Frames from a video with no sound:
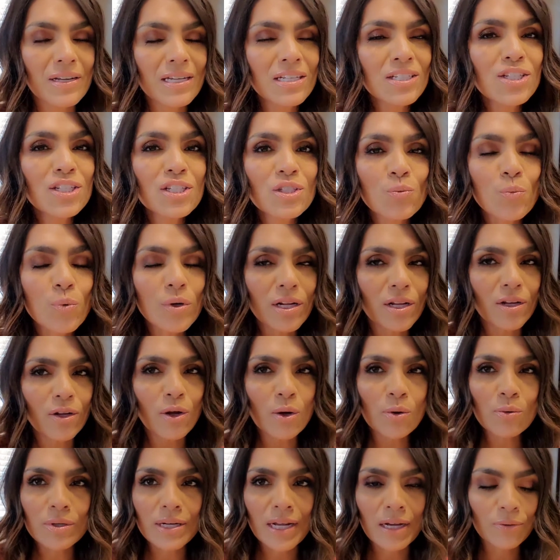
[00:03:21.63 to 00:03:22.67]
It just wouldn't
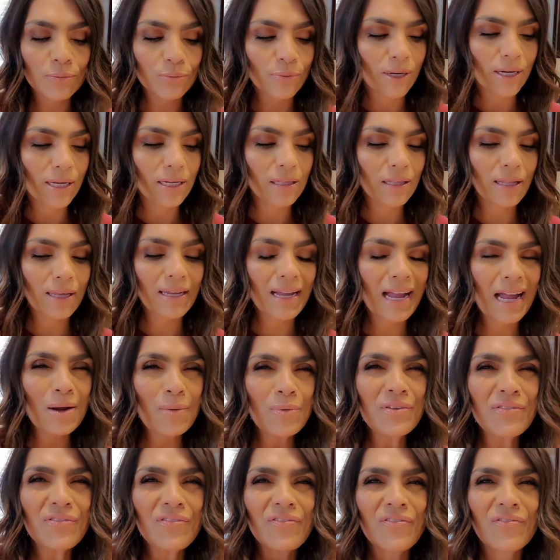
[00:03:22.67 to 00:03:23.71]
go down right. Like I
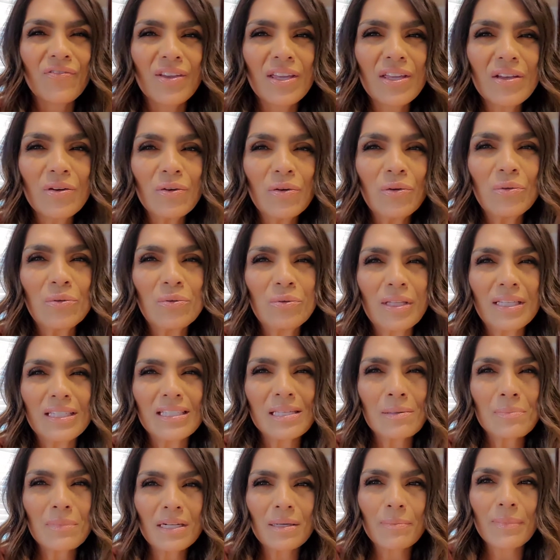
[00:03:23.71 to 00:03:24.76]
would feel like
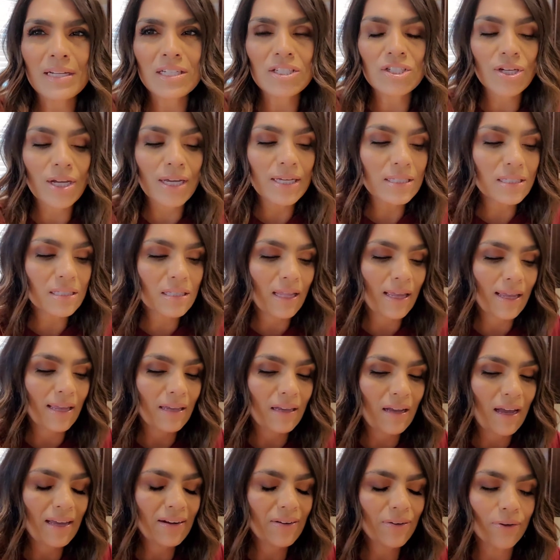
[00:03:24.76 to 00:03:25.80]
something in my chest,
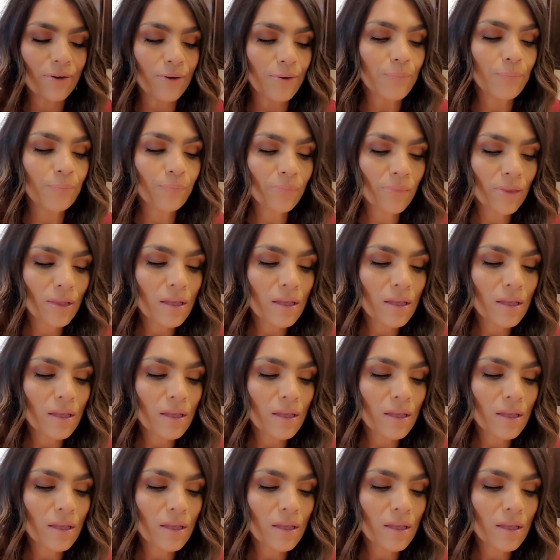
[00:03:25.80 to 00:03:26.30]
like, I don't know.